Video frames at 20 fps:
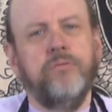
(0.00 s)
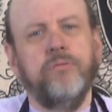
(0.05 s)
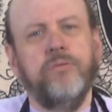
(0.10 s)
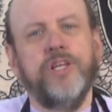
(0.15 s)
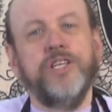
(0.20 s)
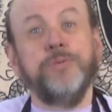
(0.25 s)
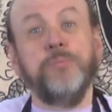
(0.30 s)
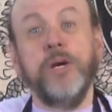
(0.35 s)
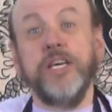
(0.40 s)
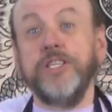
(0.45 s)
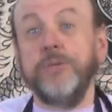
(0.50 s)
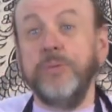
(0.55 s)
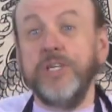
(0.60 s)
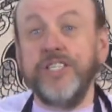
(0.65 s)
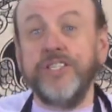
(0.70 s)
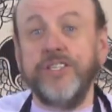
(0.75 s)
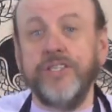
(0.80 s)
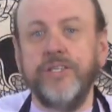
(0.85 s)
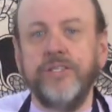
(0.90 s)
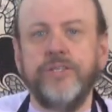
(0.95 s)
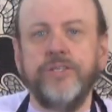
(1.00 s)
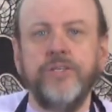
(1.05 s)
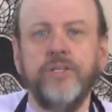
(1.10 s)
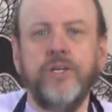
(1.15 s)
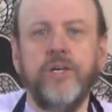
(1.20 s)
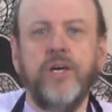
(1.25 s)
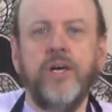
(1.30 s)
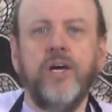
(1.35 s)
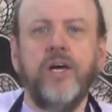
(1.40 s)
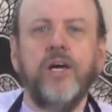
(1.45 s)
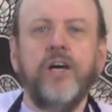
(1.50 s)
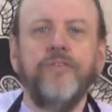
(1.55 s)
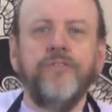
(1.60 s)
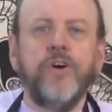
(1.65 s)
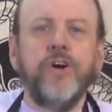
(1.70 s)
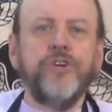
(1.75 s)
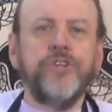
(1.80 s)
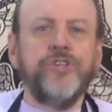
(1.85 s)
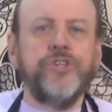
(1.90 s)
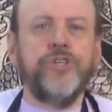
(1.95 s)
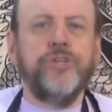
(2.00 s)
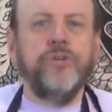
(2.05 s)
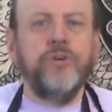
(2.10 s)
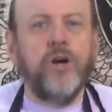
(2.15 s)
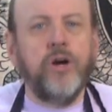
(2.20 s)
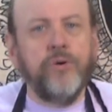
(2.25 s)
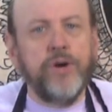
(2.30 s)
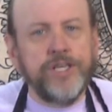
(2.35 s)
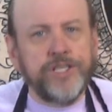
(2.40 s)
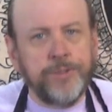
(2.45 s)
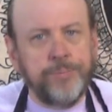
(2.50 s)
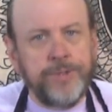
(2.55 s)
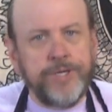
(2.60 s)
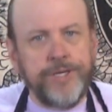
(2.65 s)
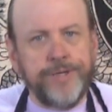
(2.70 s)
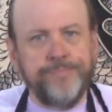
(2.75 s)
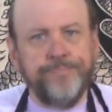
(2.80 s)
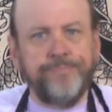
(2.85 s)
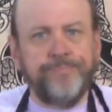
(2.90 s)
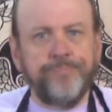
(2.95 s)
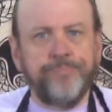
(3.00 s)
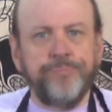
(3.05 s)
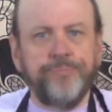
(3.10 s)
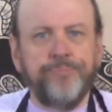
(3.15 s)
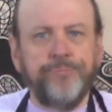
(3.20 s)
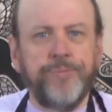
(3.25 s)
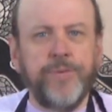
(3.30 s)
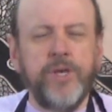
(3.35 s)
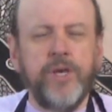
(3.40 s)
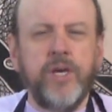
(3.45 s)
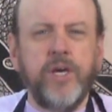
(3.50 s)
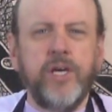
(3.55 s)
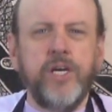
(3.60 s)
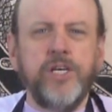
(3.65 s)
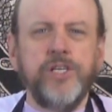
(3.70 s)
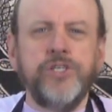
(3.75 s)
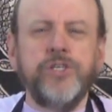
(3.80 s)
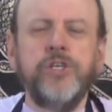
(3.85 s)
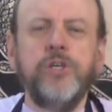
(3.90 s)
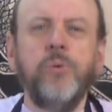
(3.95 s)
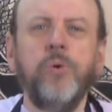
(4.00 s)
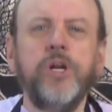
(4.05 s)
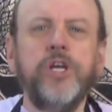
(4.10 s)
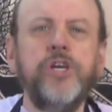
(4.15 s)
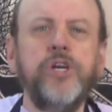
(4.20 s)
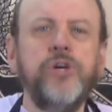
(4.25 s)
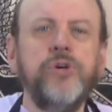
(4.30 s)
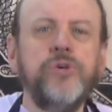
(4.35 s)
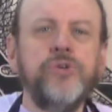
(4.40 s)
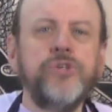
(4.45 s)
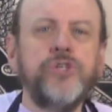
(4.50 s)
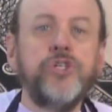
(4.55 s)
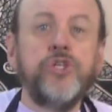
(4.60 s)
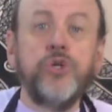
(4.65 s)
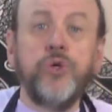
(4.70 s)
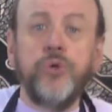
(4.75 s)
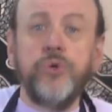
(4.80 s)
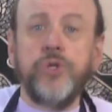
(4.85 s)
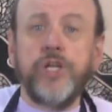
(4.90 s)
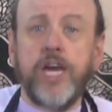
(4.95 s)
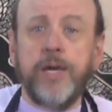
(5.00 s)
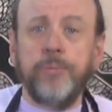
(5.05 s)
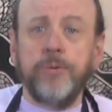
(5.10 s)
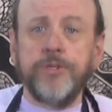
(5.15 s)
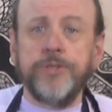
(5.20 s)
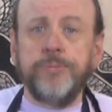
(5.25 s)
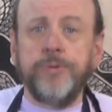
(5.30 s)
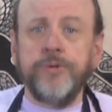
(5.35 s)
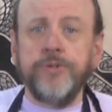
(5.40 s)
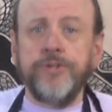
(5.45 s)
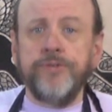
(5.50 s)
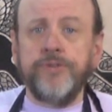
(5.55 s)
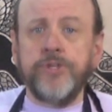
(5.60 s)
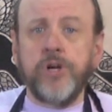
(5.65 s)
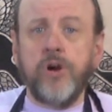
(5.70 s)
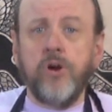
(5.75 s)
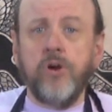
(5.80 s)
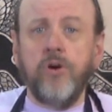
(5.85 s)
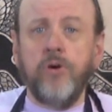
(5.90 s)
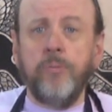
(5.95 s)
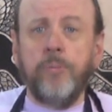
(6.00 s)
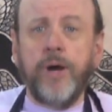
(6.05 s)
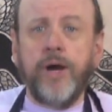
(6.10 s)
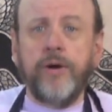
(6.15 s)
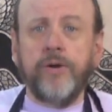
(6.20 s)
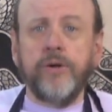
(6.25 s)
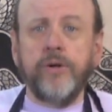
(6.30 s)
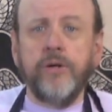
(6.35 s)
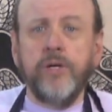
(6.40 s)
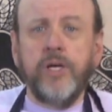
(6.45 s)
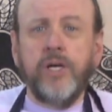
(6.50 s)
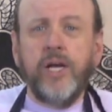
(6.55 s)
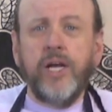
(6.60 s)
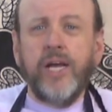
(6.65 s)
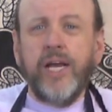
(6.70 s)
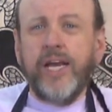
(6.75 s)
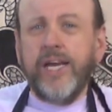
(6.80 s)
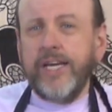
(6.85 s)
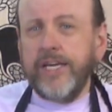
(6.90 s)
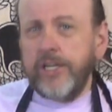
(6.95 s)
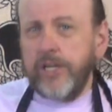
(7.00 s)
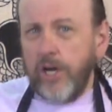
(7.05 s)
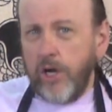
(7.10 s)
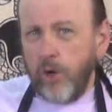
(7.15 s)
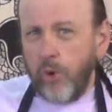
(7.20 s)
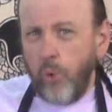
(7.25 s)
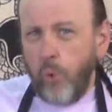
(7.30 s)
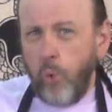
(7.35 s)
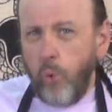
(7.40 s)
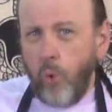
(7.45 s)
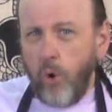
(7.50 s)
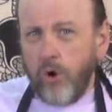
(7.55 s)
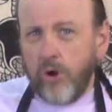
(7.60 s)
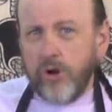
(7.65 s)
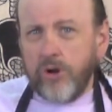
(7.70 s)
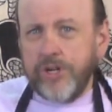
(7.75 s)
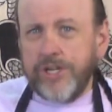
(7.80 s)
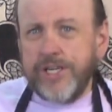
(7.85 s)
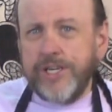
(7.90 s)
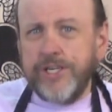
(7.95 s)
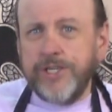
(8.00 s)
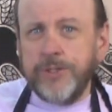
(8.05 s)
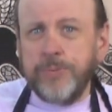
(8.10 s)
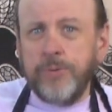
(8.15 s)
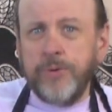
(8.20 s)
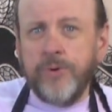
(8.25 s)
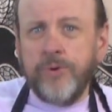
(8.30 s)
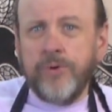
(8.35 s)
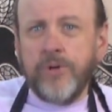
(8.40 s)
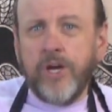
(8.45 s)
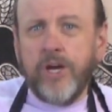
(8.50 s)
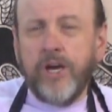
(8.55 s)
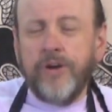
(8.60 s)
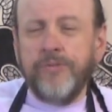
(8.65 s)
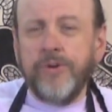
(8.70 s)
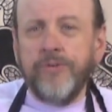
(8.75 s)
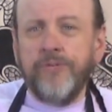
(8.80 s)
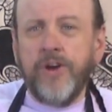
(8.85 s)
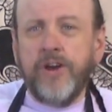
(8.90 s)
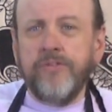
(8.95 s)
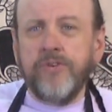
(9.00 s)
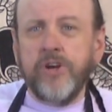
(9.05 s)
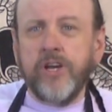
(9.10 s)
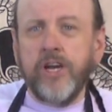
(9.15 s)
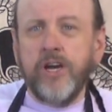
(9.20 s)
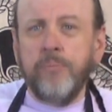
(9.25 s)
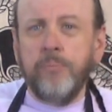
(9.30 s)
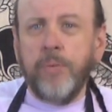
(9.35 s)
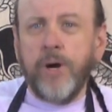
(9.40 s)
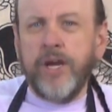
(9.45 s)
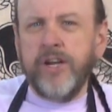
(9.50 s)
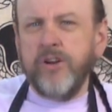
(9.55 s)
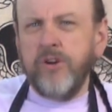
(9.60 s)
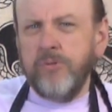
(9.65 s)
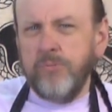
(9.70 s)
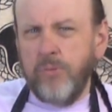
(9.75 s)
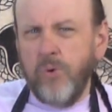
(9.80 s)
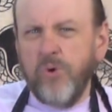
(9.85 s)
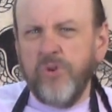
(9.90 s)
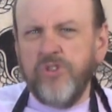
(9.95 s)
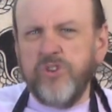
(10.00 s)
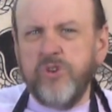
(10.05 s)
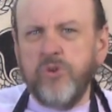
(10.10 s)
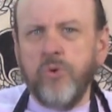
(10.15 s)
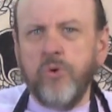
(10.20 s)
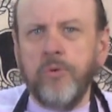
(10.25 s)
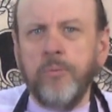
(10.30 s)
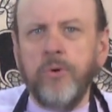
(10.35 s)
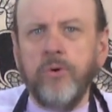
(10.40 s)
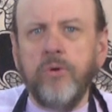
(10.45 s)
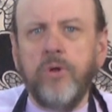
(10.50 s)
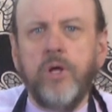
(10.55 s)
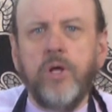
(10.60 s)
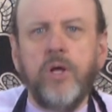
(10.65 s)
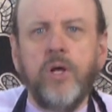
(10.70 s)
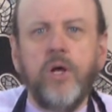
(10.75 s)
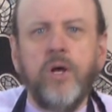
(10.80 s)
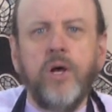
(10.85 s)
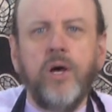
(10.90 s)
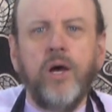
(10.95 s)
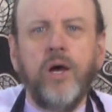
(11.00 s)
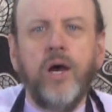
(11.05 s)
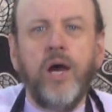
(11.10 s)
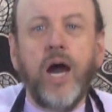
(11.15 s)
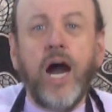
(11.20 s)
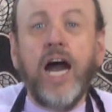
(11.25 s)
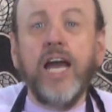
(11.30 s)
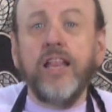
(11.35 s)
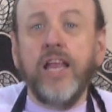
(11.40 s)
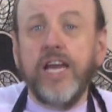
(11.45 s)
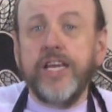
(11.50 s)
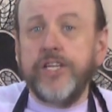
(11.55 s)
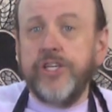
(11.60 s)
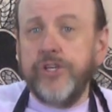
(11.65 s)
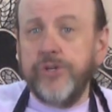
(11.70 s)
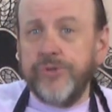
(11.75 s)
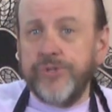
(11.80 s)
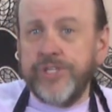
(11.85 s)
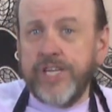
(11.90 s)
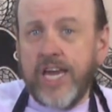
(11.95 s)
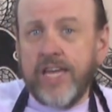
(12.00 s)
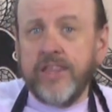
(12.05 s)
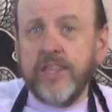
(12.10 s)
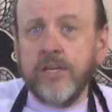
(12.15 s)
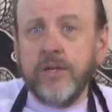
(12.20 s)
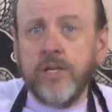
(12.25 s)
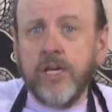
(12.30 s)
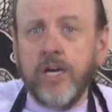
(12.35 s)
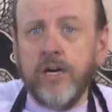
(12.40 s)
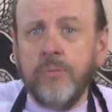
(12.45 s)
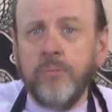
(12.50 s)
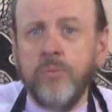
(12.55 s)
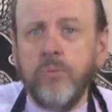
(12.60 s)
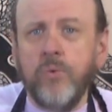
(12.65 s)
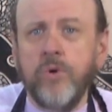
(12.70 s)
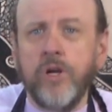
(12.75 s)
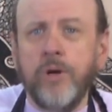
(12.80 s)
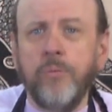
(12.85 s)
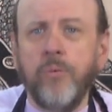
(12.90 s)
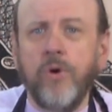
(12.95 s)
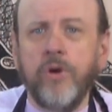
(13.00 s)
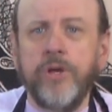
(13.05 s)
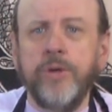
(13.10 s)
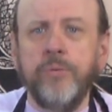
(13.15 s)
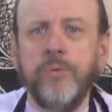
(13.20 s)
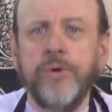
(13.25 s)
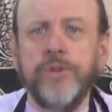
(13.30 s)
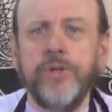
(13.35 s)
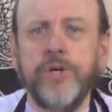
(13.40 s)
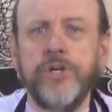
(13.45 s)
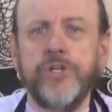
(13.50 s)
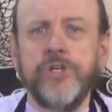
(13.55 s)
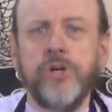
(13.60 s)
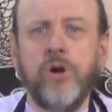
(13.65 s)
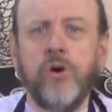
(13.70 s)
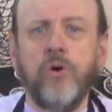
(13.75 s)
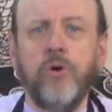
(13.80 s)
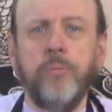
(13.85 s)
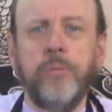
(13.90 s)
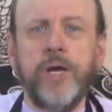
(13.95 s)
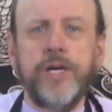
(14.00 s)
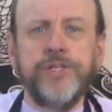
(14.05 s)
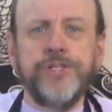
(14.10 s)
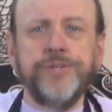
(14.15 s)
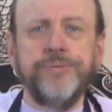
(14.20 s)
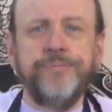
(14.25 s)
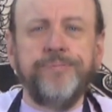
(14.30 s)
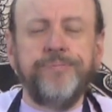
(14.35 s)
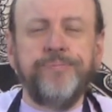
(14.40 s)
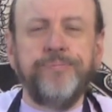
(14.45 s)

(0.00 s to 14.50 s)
Let's make some incense. First, a recipe. So you want to use 2 tablespoons of charcoal powder and a 1/4 teaspoon of your favorite gum binder, more than normal. I like to use xanthan gum when I'm working with a charcoal base.